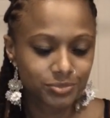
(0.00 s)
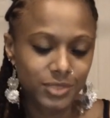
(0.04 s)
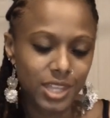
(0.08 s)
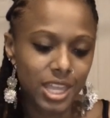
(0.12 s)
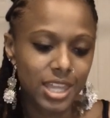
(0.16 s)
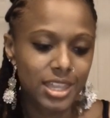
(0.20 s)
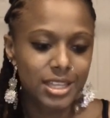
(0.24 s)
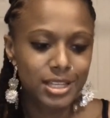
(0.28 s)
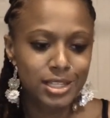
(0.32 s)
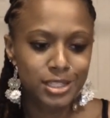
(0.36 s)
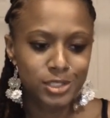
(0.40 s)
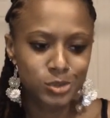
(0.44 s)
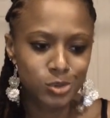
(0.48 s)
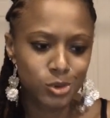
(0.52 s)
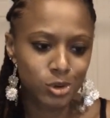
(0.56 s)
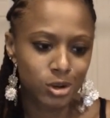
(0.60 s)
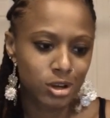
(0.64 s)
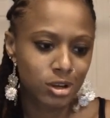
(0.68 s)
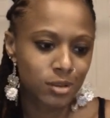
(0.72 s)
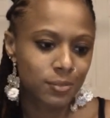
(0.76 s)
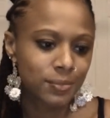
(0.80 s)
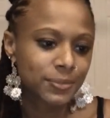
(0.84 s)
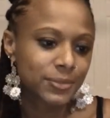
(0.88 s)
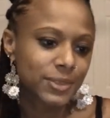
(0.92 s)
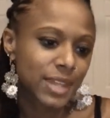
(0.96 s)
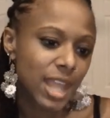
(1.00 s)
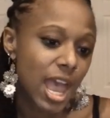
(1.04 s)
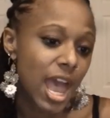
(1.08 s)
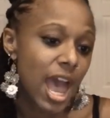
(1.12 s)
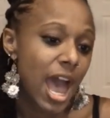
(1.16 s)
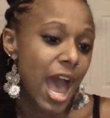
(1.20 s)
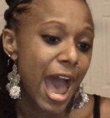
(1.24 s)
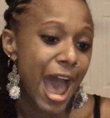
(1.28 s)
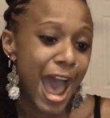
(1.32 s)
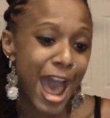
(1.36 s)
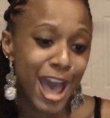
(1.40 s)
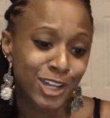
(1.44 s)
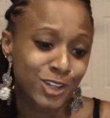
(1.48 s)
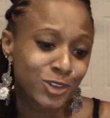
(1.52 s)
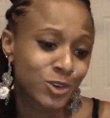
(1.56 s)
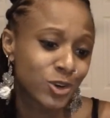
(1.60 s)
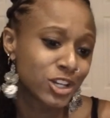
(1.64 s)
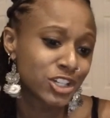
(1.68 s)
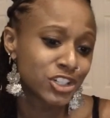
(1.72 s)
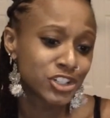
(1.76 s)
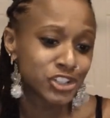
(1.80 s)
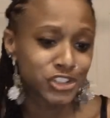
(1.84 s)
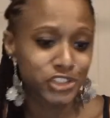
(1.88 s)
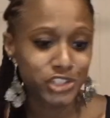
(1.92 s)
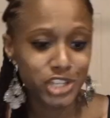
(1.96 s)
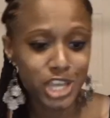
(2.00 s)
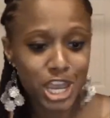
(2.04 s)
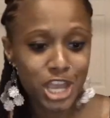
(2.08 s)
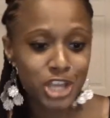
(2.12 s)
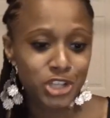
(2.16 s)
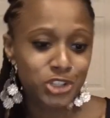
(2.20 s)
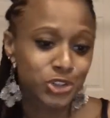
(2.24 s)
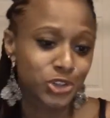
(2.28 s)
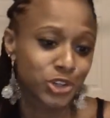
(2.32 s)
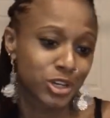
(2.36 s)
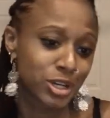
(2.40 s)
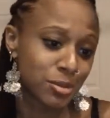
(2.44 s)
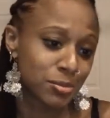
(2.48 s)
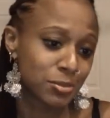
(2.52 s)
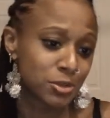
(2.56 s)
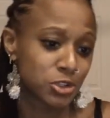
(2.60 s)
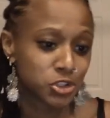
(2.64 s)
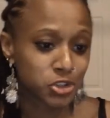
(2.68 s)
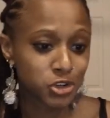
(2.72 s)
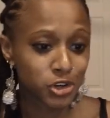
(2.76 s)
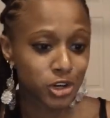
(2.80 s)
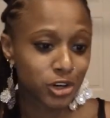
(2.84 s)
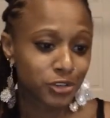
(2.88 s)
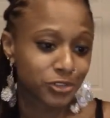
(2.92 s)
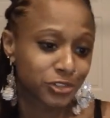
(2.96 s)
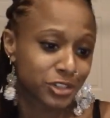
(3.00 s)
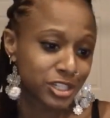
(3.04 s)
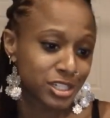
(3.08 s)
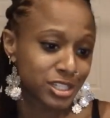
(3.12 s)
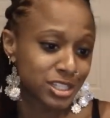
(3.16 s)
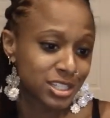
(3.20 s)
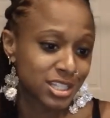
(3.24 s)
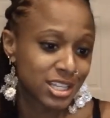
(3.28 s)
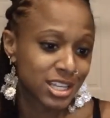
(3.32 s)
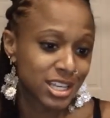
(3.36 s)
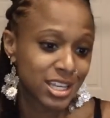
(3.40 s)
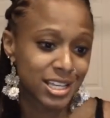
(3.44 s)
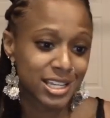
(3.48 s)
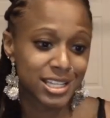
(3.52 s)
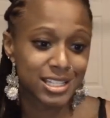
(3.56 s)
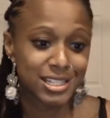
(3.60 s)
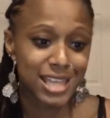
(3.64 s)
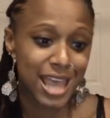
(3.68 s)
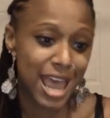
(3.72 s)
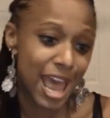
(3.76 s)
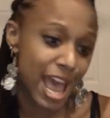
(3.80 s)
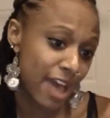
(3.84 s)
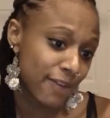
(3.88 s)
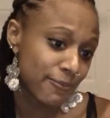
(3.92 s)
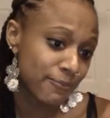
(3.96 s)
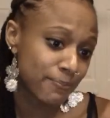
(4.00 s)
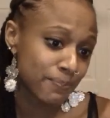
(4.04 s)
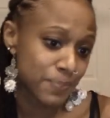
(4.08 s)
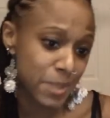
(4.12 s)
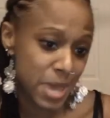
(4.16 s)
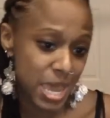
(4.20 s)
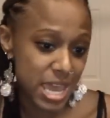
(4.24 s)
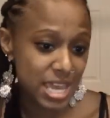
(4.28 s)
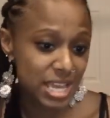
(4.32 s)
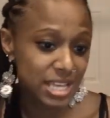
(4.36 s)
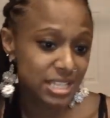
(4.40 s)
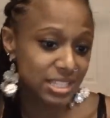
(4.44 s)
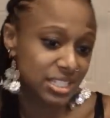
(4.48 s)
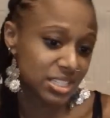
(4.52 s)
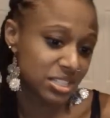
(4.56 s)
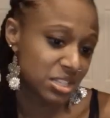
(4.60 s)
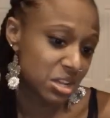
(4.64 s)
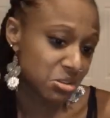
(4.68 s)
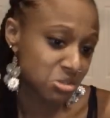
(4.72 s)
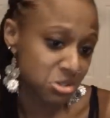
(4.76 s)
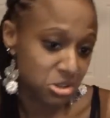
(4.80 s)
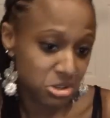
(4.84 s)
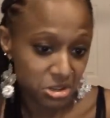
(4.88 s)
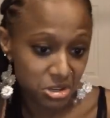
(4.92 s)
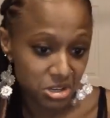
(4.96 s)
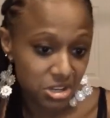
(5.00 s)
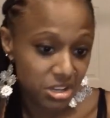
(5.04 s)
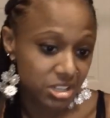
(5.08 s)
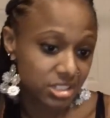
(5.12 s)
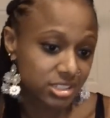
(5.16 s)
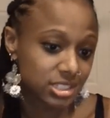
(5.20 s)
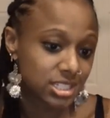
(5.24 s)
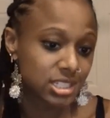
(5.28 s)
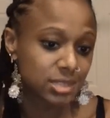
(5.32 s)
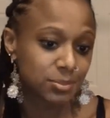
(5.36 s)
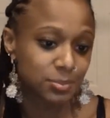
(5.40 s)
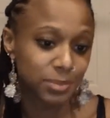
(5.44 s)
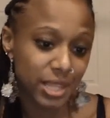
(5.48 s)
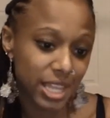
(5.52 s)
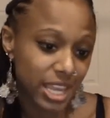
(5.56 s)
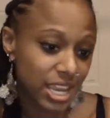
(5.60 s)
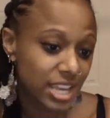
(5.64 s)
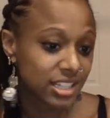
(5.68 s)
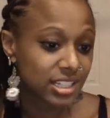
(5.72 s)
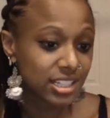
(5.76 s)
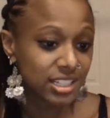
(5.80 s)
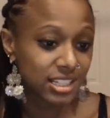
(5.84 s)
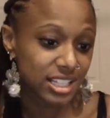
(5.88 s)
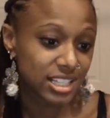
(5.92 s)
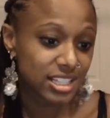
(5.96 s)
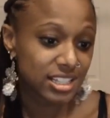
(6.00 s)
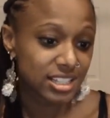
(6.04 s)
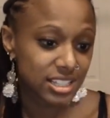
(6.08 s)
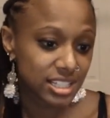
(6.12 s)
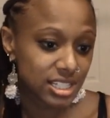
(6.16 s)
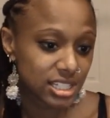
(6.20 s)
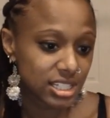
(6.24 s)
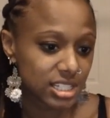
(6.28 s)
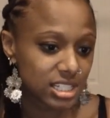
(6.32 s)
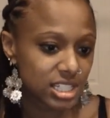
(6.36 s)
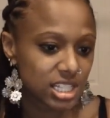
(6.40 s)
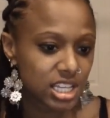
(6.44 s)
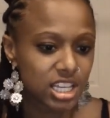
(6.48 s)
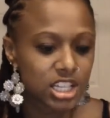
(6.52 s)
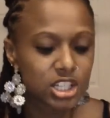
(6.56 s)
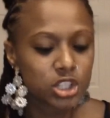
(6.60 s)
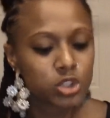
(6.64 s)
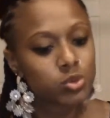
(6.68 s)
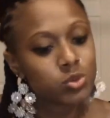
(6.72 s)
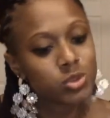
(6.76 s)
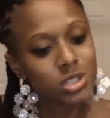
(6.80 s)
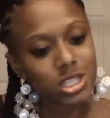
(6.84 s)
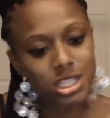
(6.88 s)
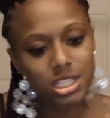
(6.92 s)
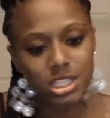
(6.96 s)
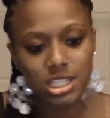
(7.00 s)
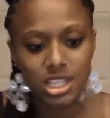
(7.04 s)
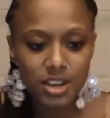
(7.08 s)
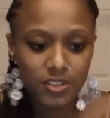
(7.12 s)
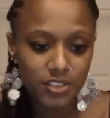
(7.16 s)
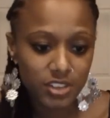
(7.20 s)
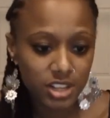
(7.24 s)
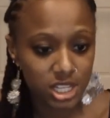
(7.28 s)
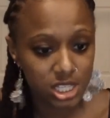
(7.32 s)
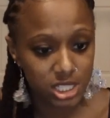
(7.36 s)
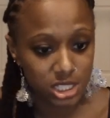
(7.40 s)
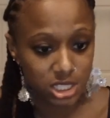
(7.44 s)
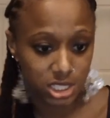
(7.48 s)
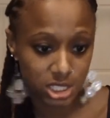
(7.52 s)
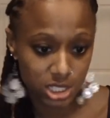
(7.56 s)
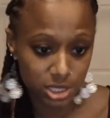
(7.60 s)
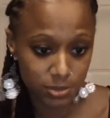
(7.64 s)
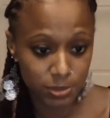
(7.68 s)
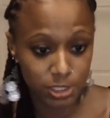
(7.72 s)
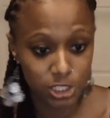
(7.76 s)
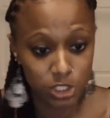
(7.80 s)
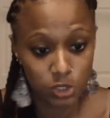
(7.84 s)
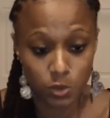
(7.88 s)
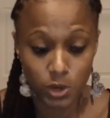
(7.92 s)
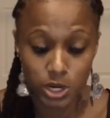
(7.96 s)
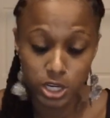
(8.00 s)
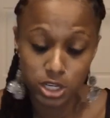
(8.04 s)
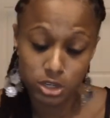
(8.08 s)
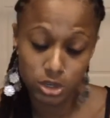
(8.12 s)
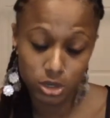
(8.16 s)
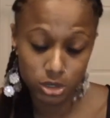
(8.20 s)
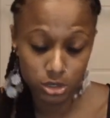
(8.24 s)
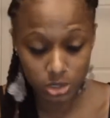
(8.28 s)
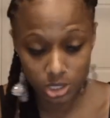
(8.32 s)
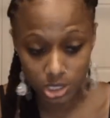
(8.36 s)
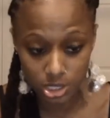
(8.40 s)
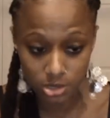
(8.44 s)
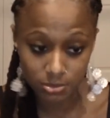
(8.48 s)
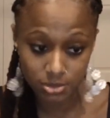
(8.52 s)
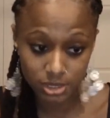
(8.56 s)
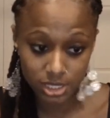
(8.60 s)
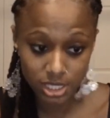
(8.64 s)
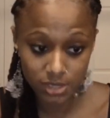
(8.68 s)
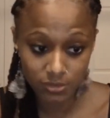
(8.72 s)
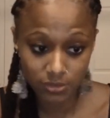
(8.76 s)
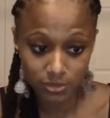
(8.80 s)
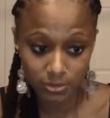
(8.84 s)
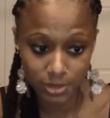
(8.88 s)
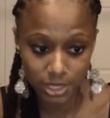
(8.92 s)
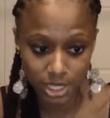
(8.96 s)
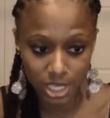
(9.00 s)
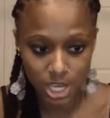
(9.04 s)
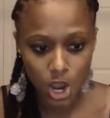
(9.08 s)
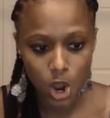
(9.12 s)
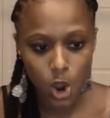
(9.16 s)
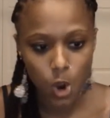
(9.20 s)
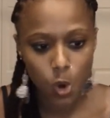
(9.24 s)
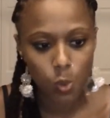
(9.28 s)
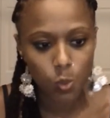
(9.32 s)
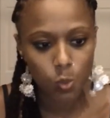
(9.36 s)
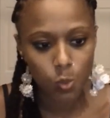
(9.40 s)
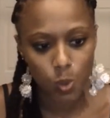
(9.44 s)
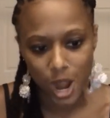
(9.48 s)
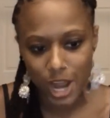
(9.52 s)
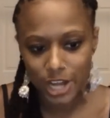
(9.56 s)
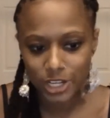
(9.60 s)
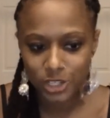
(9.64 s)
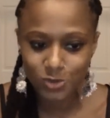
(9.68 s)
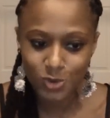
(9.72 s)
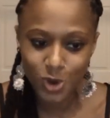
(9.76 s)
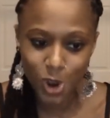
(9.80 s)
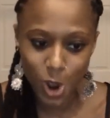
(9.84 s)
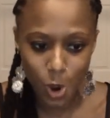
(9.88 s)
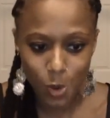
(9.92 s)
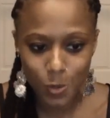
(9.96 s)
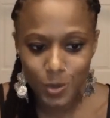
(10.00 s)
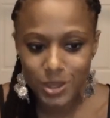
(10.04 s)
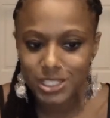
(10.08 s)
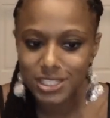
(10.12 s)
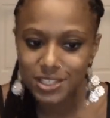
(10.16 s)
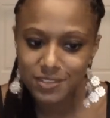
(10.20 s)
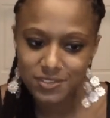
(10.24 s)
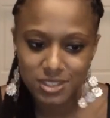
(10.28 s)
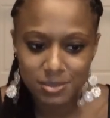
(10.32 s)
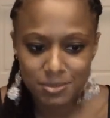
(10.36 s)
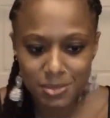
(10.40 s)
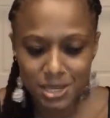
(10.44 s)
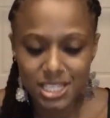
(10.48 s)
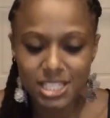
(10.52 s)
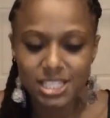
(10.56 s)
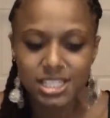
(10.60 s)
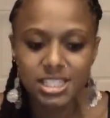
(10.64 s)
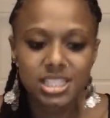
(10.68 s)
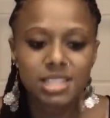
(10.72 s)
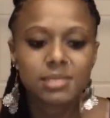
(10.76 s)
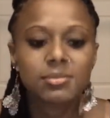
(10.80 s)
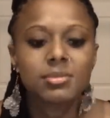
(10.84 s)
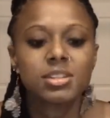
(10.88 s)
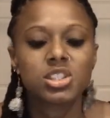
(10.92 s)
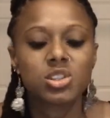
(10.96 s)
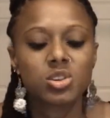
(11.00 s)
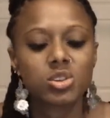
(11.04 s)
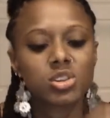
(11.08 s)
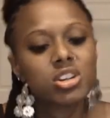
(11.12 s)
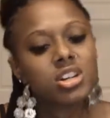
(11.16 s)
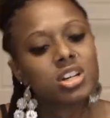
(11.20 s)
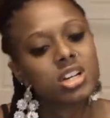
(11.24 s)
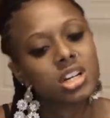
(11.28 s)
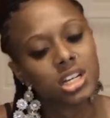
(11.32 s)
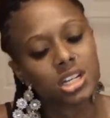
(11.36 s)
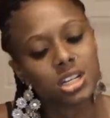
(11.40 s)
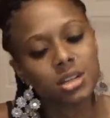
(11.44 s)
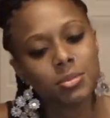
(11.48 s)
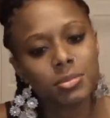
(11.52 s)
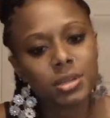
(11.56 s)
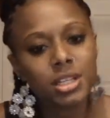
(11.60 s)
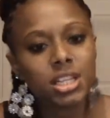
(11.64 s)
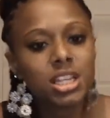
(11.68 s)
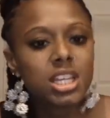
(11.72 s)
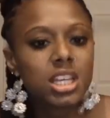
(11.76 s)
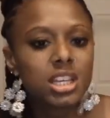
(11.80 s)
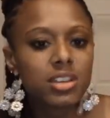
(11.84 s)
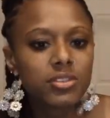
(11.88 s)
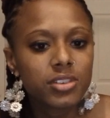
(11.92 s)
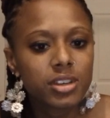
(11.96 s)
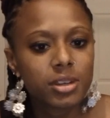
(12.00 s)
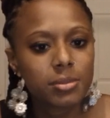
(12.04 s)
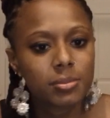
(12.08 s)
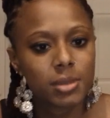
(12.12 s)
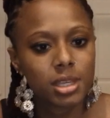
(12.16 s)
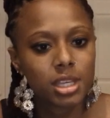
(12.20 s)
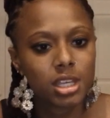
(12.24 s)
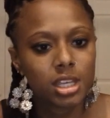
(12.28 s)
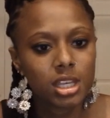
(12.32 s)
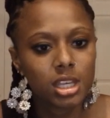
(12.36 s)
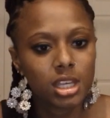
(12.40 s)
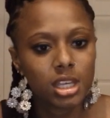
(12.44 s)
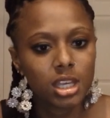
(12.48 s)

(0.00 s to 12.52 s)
And then he's all, I don't understand your immature reasoning. It's half-baked and undercooked. It's plain and needs seasoning, and you didn't ever listen to me, so I know you didn't believe in me. Why do you always have to make it seem as though you're gonna be leaving me?